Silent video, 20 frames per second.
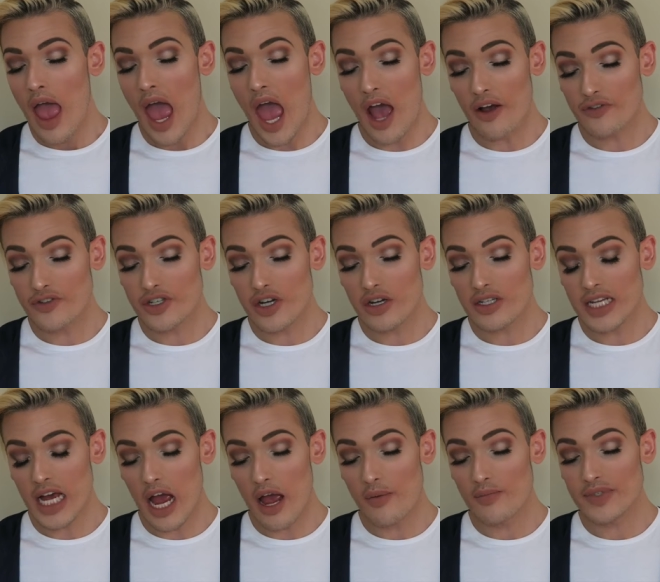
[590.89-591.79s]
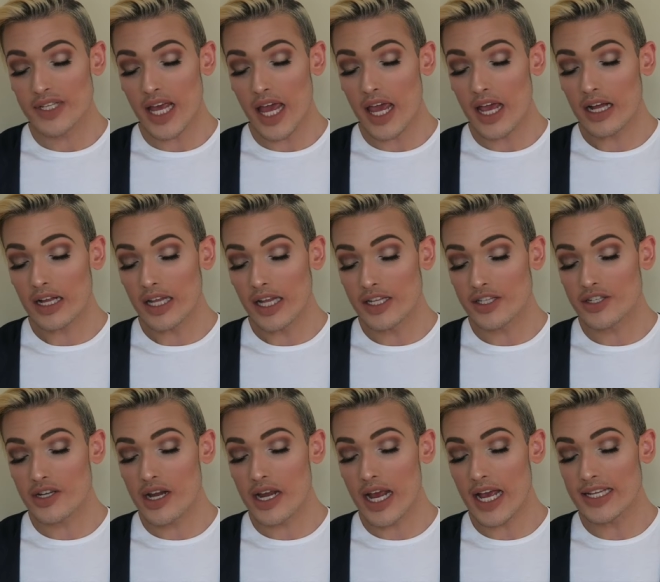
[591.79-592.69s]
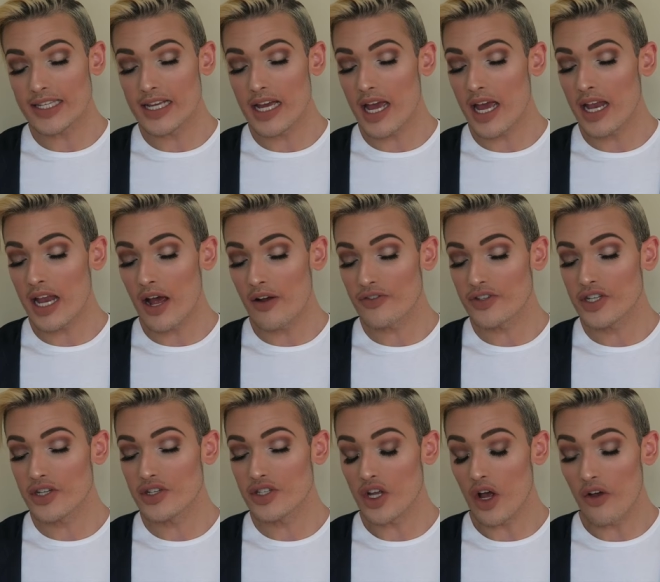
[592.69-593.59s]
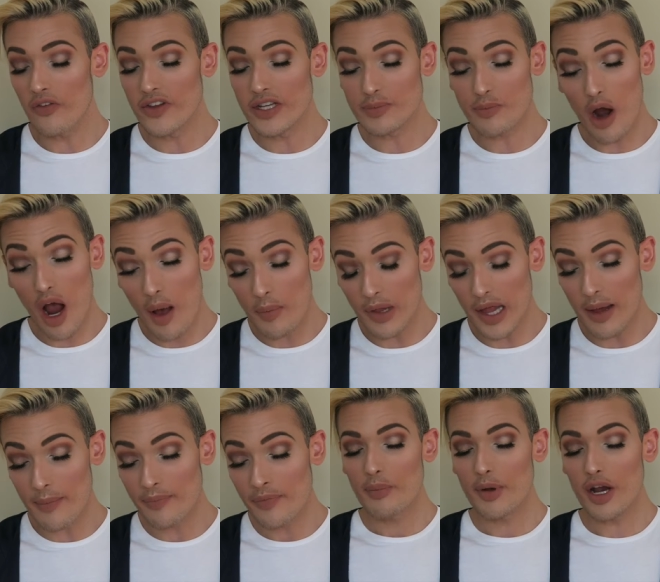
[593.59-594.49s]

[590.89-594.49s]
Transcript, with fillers: after times a cleansing isn't enough to solve this problem.